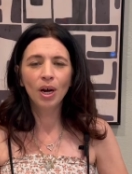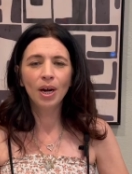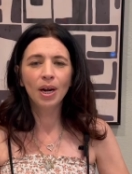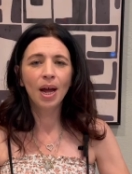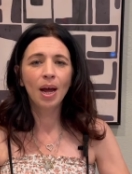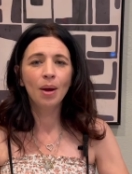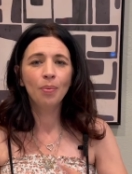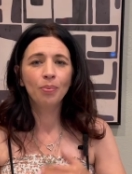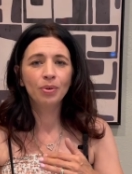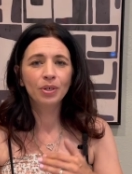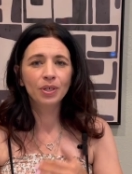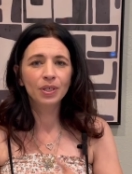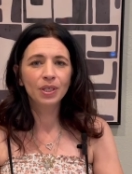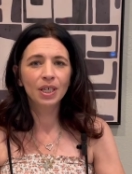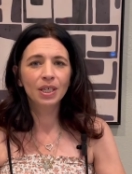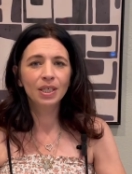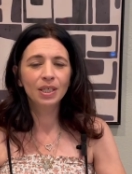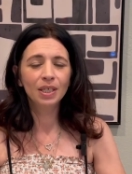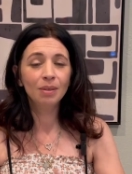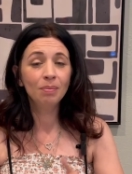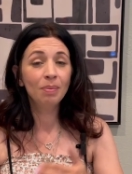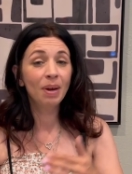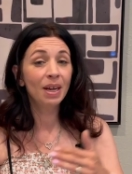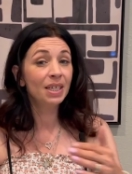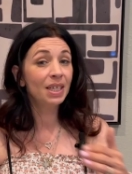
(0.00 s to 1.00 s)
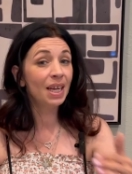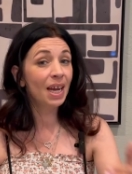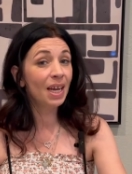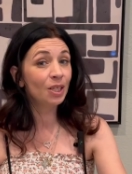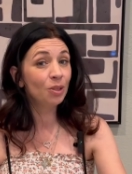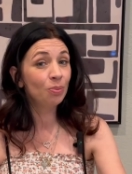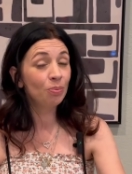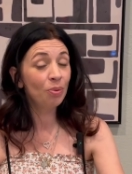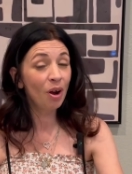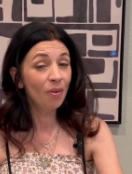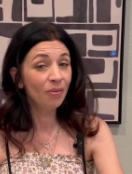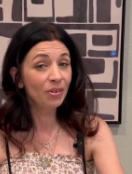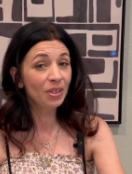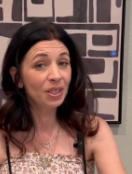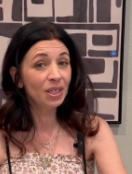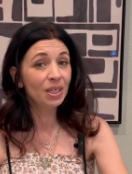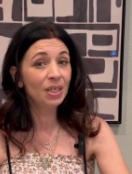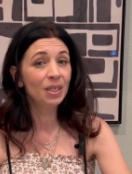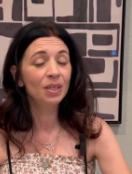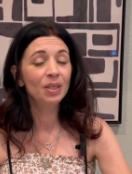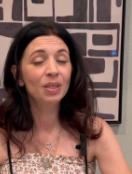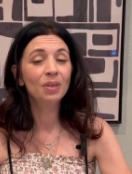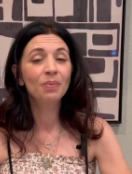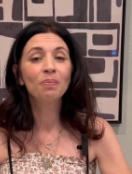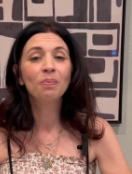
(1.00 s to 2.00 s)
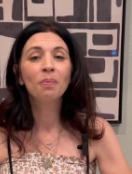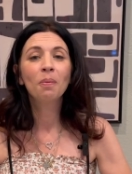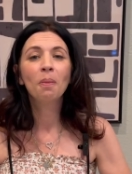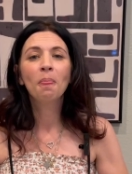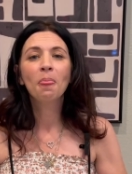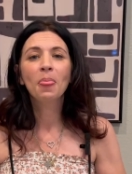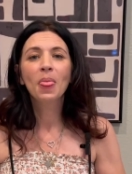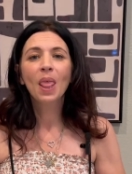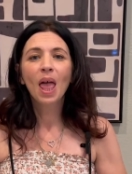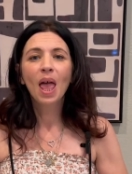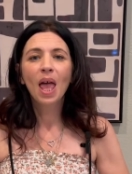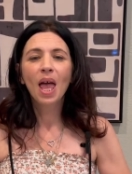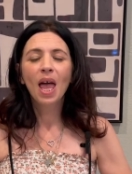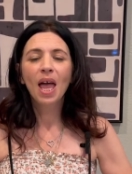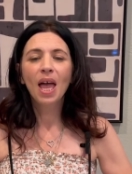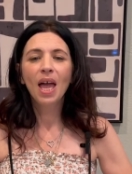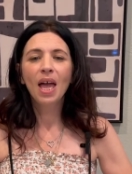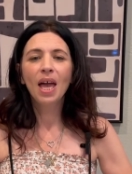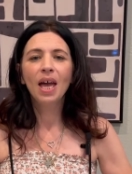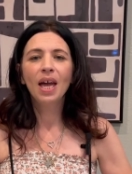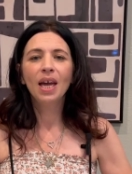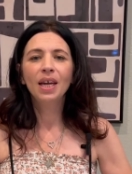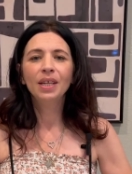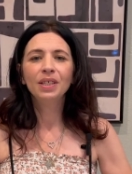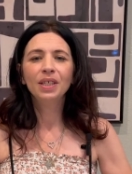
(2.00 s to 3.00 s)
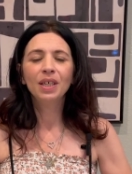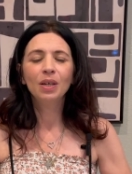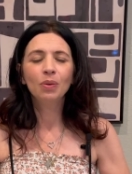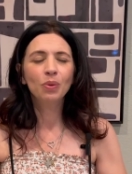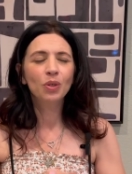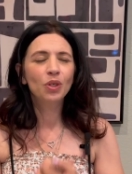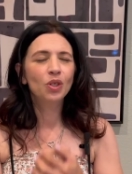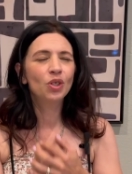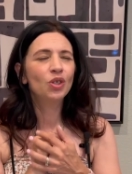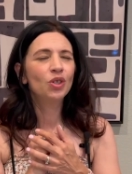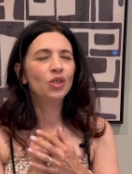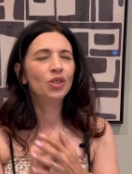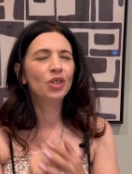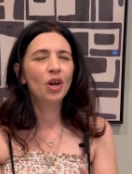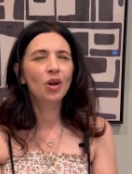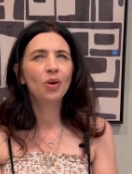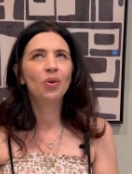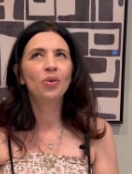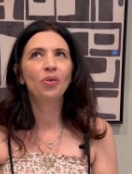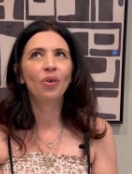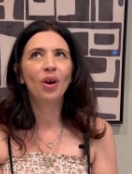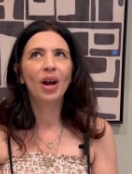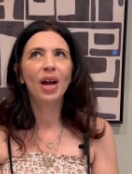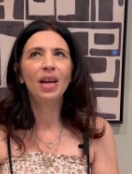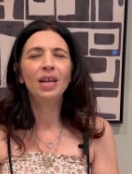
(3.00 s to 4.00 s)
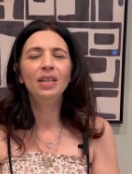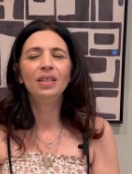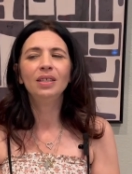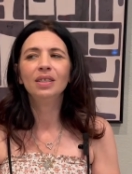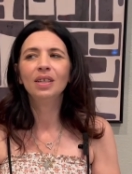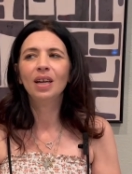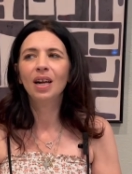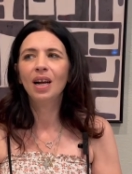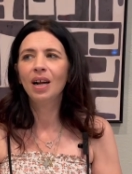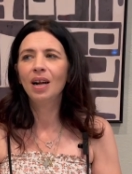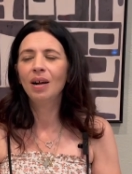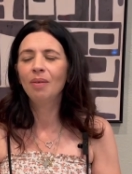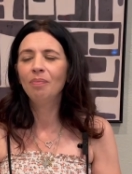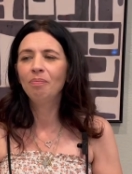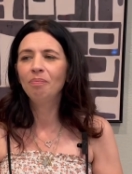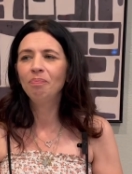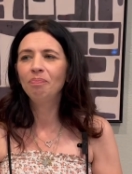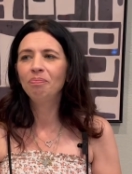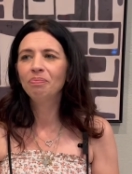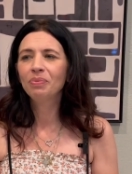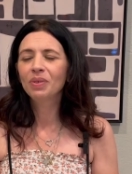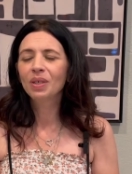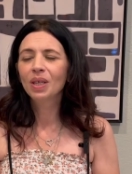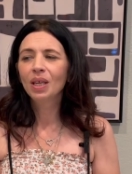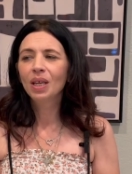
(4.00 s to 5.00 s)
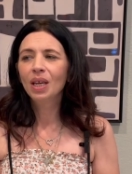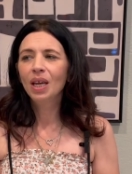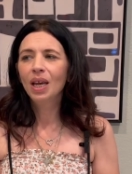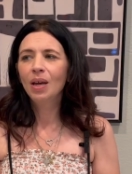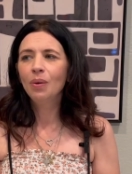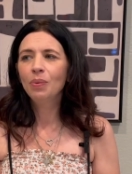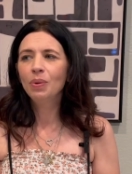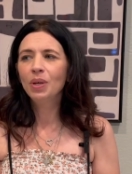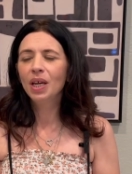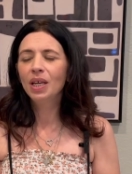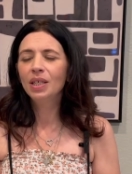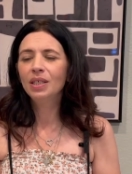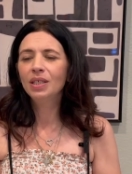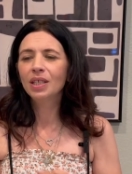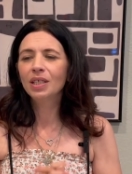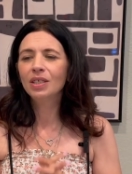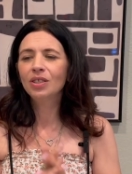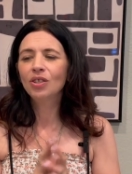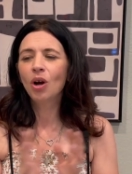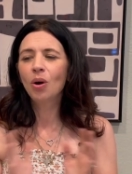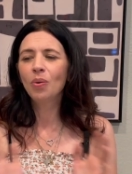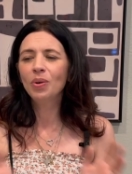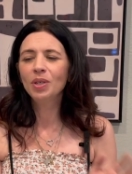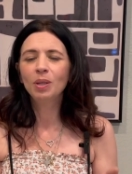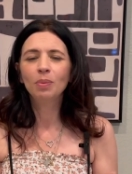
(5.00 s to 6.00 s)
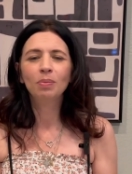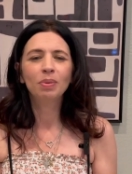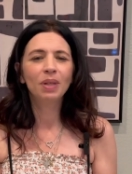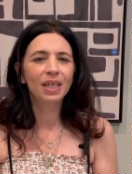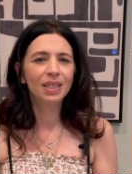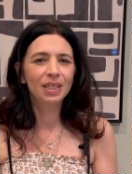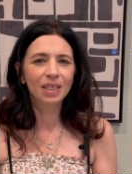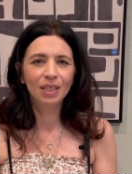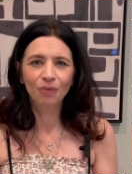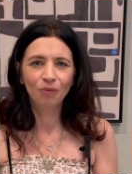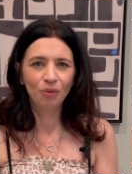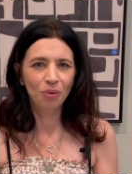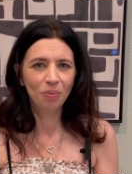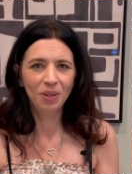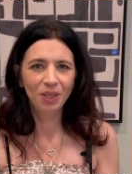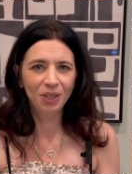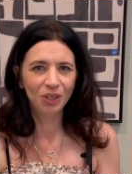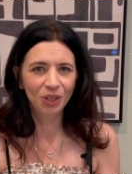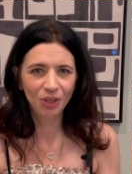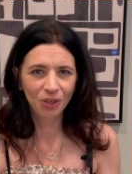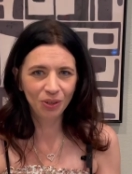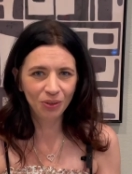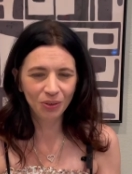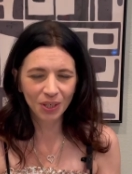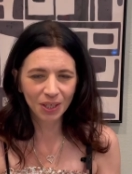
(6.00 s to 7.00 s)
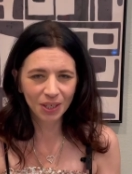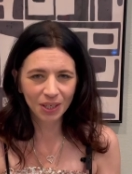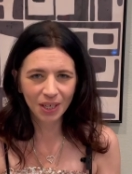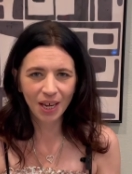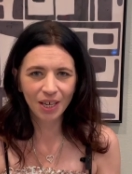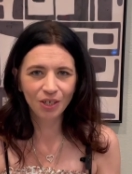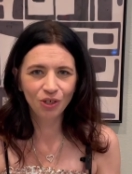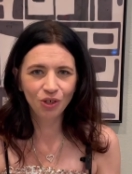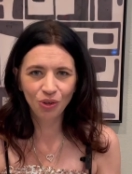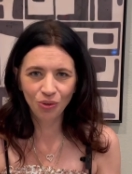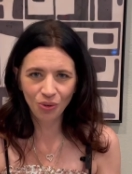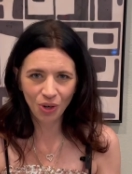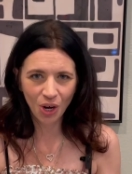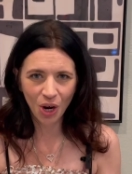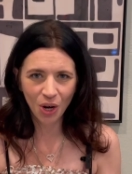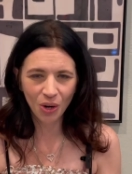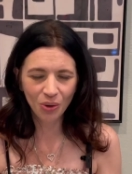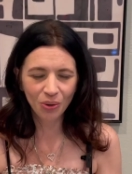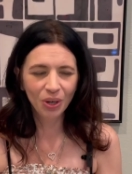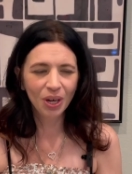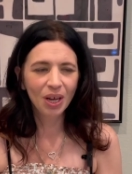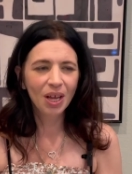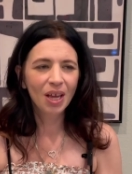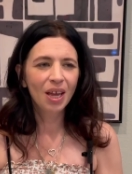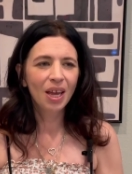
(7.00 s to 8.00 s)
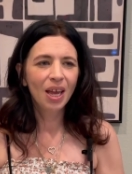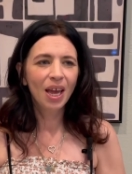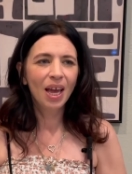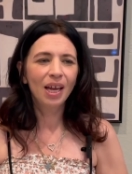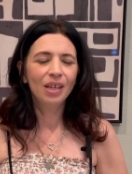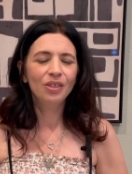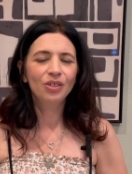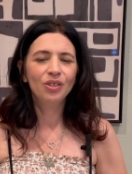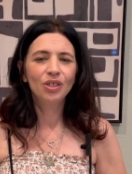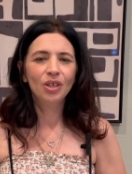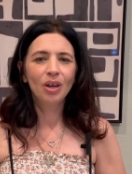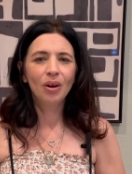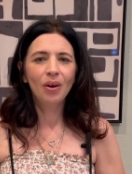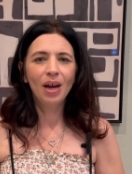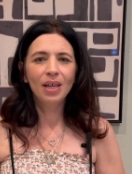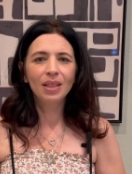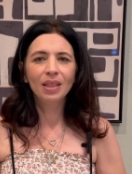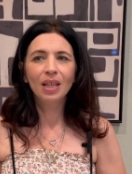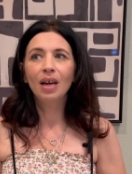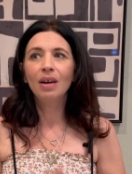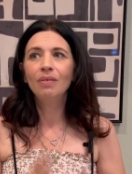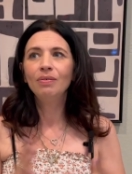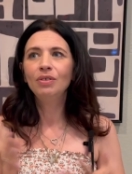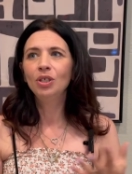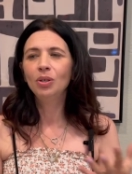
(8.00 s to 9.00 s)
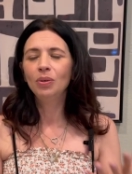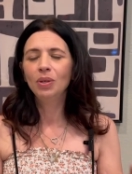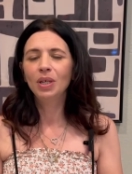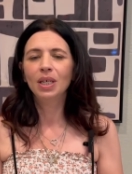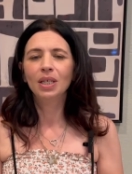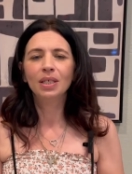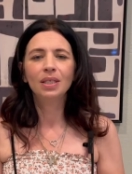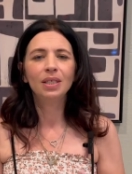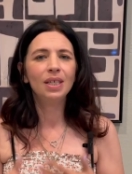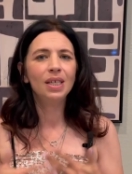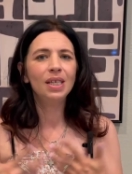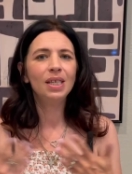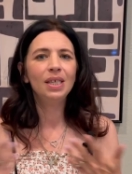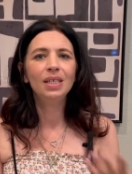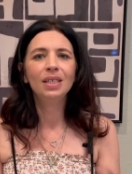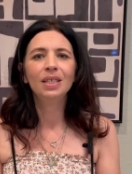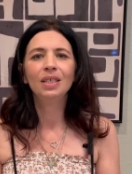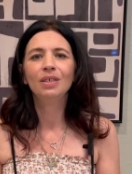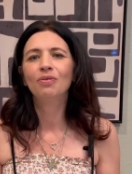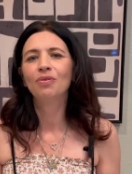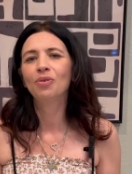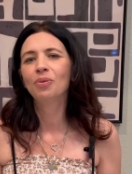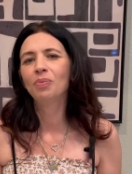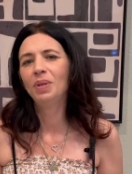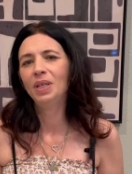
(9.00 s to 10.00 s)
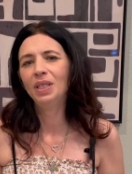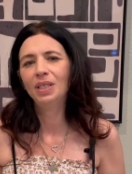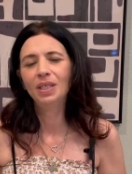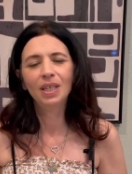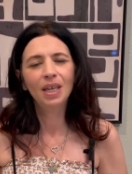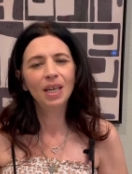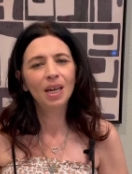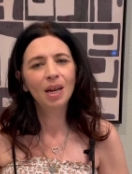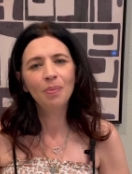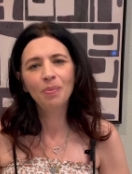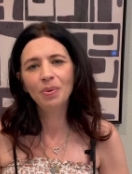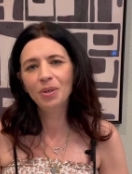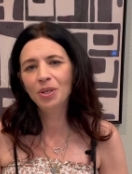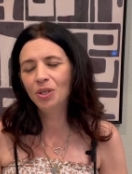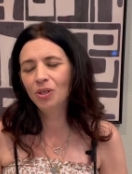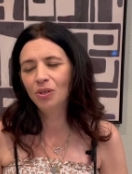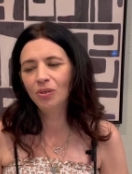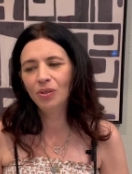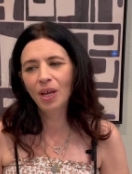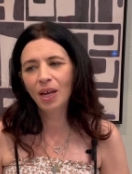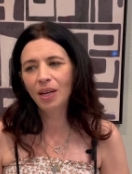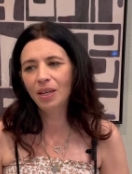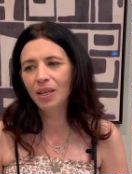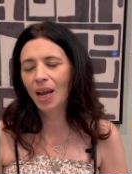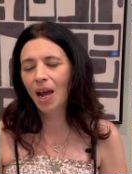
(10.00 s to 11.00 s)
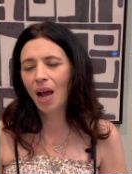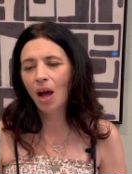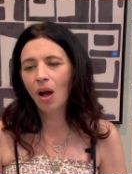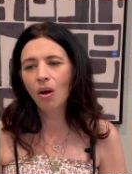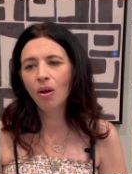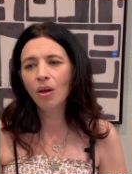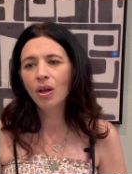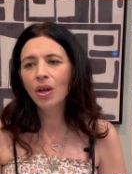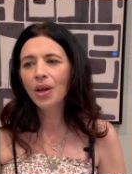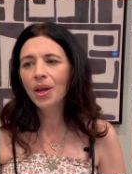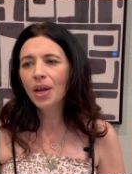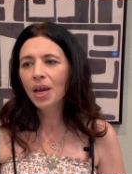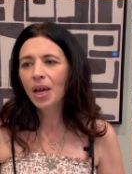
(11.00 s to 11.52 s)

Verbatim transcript: and I presented my dad's prophecies, and it was so great. Um, it, it's, it's always a blessing for me to do this, as you know, and so I love doing it. It's easy for me to get up and do that now.